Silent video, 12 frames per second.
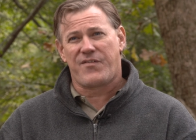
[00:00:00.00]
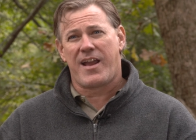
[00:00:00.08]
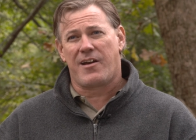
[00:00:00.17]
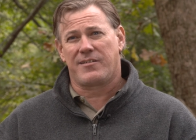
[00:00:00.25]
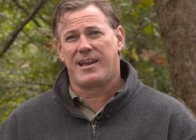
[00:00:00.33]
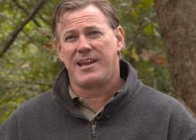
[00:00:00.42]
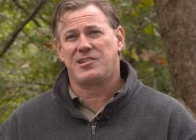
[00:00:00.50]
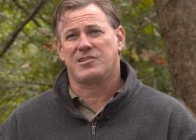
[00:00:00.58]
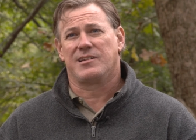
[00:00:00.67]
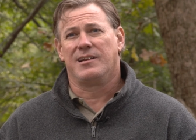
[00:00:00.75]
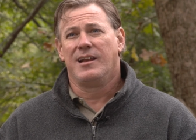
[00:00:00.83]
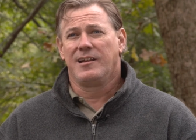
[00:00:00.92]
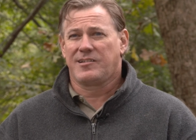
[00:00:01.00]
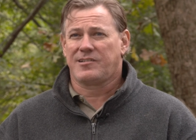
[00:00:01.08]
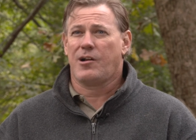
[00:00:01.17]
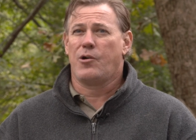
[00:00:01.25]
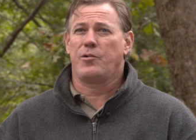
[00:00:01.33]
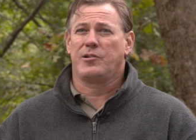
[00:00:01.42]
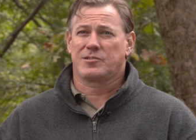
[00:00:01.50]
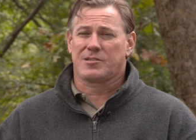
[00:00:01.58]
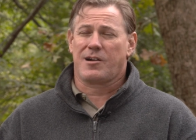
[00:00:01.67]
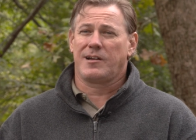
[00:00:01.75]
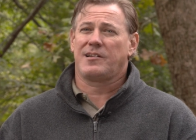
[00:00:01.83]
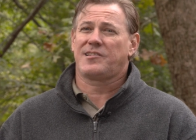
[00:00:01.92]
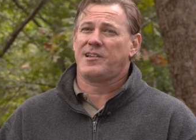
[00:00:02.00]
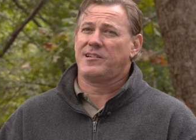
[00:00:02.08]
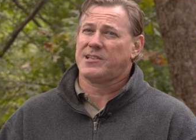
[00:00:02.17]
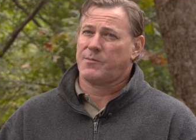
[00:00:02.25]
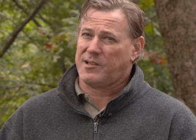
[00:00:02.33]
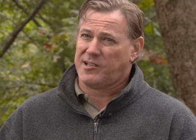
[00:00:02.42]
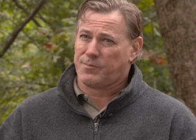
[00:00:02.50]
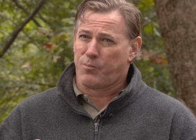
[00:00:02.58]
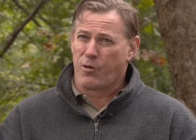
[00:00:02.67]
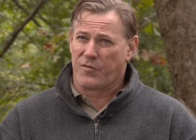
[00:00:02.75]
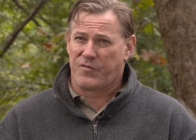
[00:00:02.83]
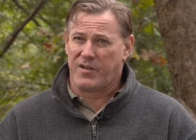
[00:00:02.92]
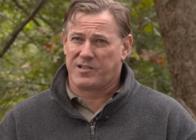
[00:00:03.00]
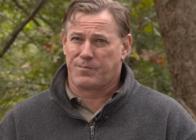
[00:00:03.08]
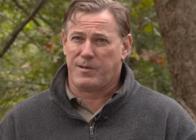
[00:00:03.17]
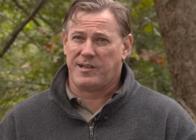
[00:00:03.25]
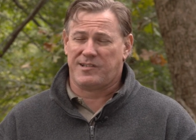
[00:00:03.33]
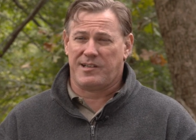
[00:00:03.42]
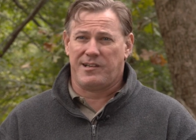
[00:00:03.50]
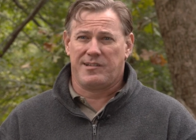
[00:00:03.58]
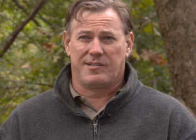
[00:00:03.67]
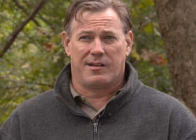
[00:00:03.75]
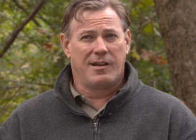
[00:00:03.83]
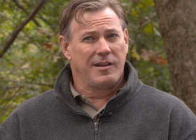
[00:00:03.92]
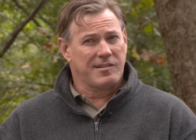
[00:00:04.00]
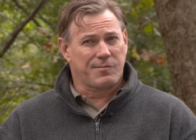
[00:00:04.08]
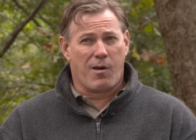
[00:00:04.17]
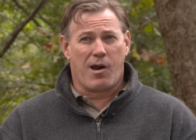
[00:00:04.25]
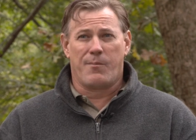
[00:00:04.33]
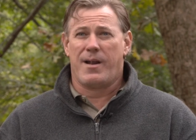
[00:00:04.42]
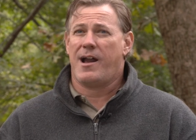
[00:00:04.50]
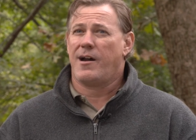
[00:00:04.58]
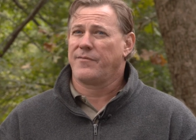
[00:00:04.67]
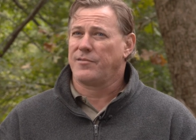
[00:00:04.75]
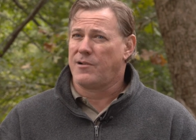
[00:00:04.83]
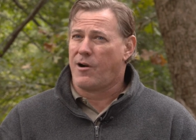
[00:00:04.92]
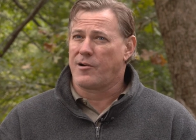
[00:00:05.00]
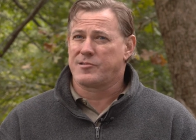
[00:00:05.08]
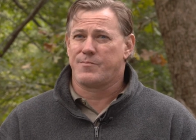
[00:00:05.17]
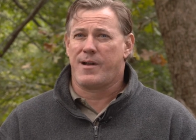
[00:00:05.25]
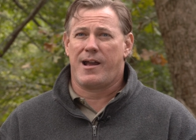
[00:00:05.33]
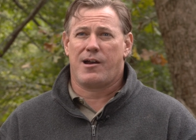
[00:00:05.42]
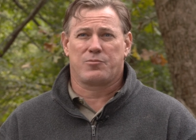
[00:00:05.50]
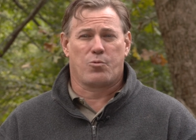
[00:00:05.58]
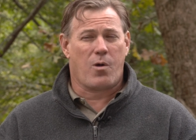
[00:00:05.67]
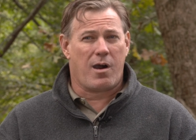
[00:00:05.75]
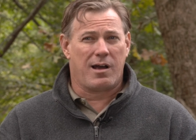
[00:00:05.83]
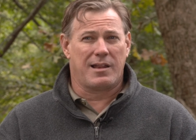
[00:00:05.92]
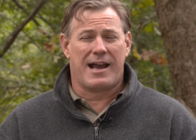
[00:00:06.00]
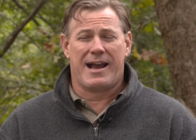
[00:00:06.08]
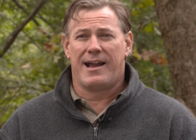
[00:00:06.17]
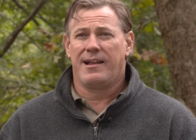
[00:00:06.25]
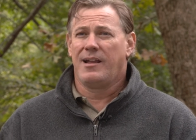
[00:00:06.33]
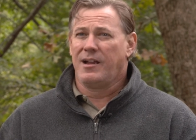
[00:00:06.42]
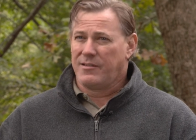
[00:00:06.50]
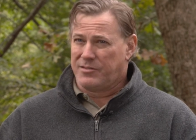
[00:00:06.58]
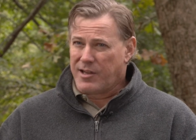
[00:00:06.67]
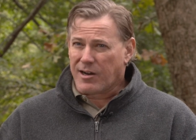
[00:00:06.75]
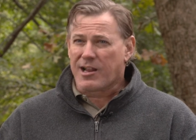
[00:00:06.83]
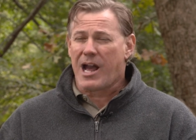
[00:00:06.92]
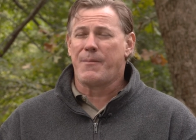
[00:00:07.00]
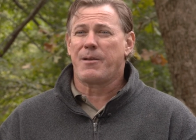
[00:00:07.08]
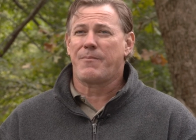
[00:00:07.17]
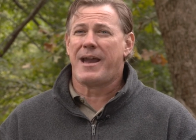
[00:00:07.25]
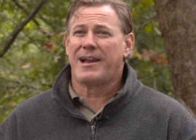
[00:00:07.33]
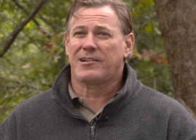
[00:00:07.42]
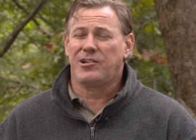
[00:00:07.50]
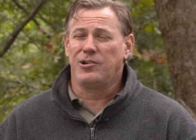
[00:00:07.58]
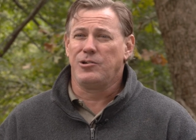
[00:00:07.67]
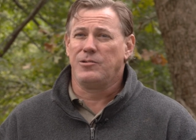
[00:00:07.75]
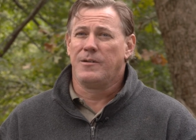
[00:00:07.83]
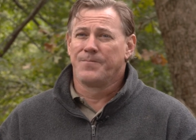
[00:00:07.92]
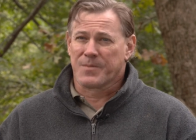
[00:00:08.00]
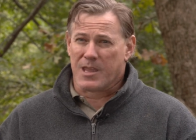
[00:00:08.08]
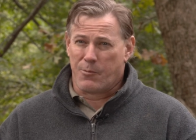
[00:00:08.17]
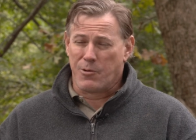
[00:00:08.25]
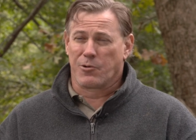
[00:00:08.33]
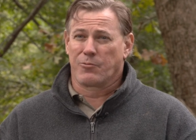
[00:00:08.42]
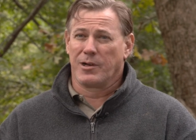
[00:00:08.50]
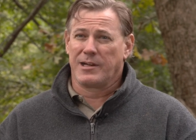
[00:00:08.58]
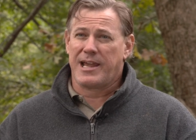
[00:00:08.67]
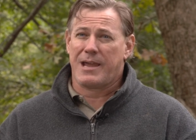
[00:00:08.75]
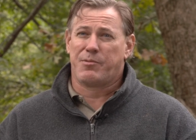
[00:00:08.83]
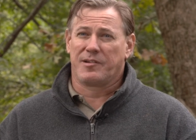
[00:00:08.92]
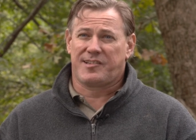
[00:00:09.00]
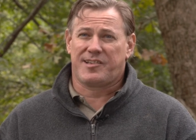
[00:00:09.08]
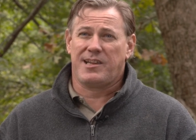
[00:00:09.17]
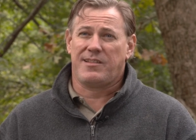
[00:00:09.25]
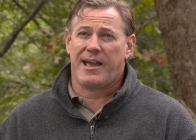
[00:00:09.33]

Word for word: foundation. So you're starting to see some of these sport fish species, uh, smallmouth, largemouth, walleye, they're coming back too, and we were really able to see